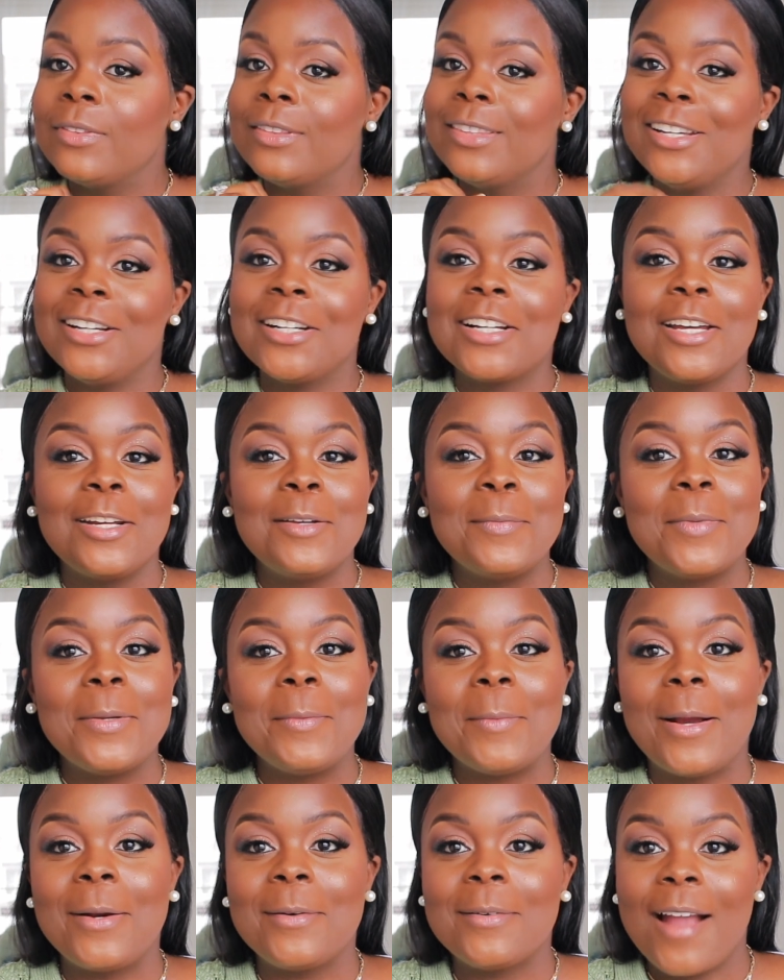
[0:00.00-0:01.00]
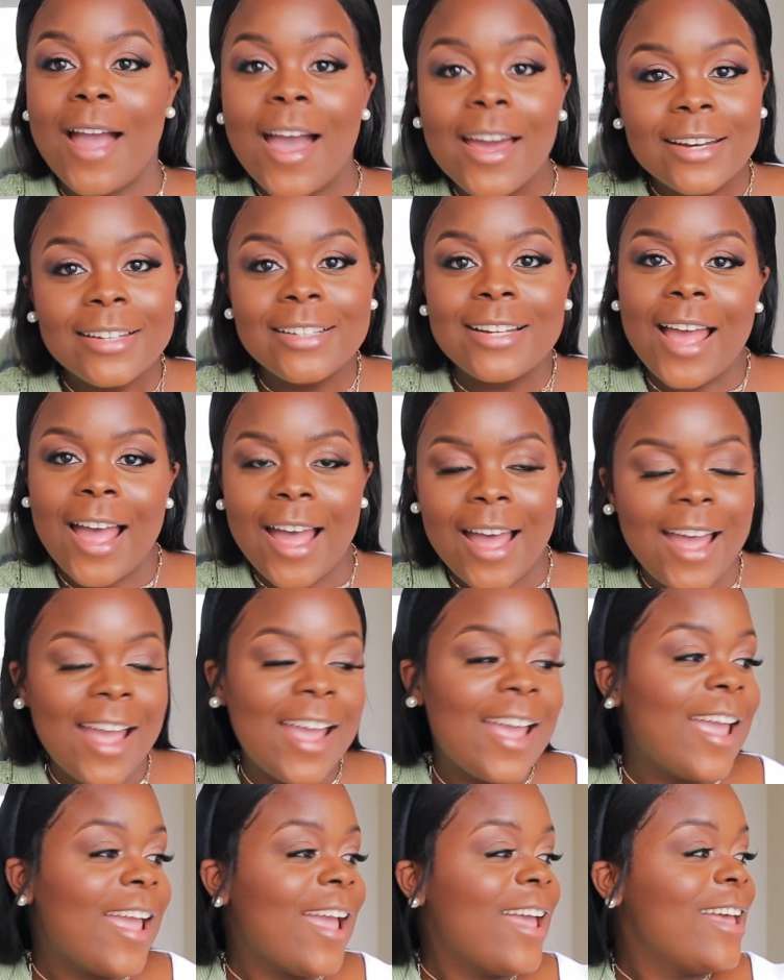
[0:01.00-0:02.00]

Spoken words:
They're gonna be my ride or die.